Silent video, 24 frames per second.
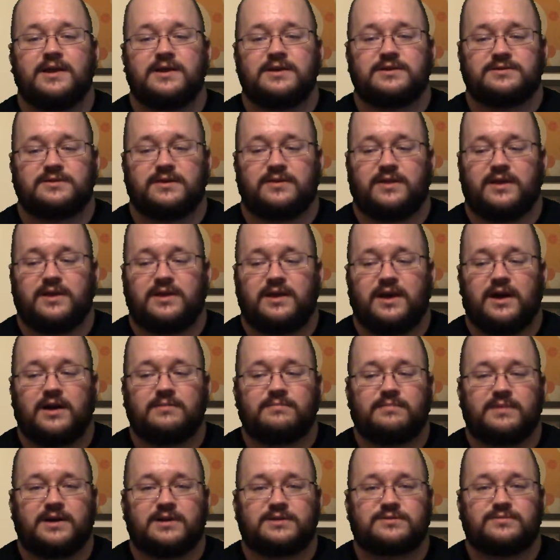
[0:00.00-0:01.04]
So the Young
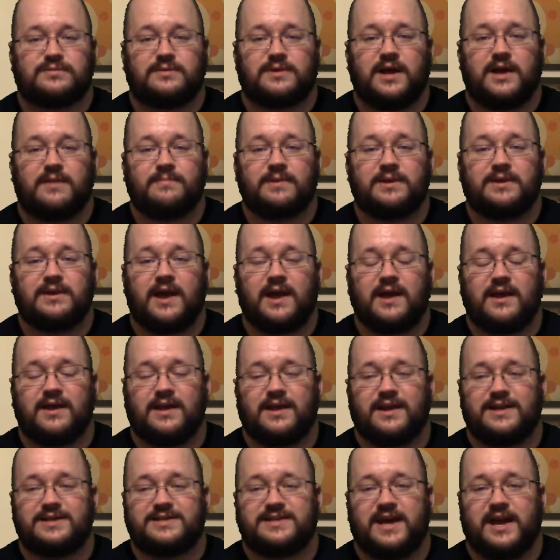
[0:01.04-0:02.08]
Bucks will not be
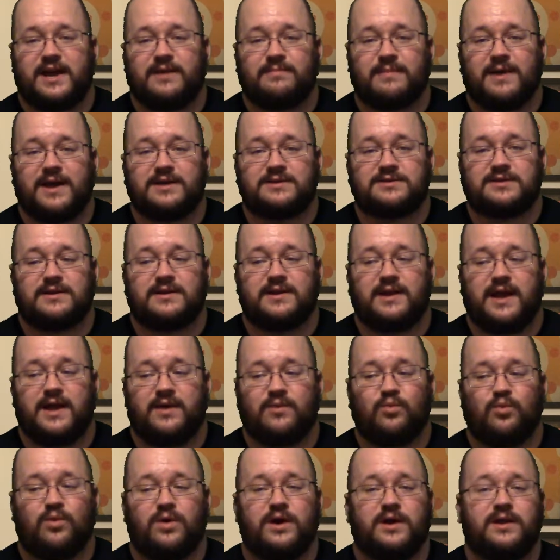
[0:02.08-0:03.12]
in a tag match on night
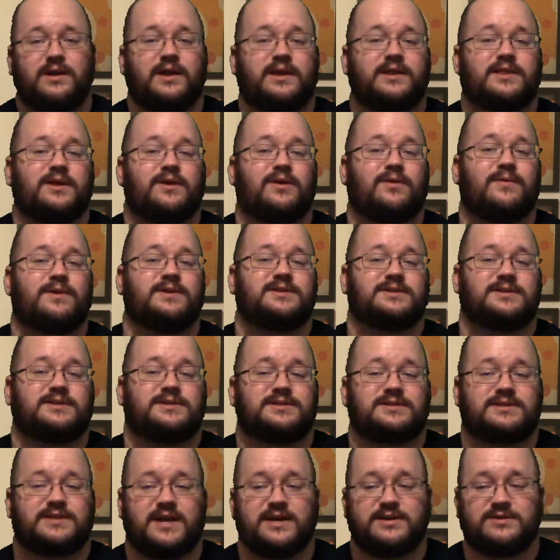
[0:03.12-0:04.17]
one like they're originally
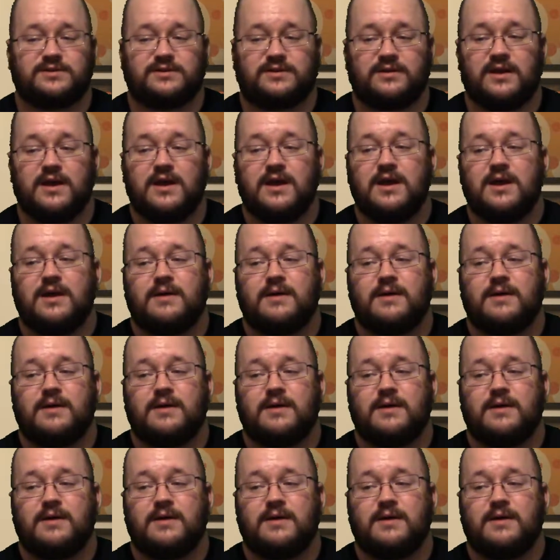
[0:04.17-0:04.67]
scheduled.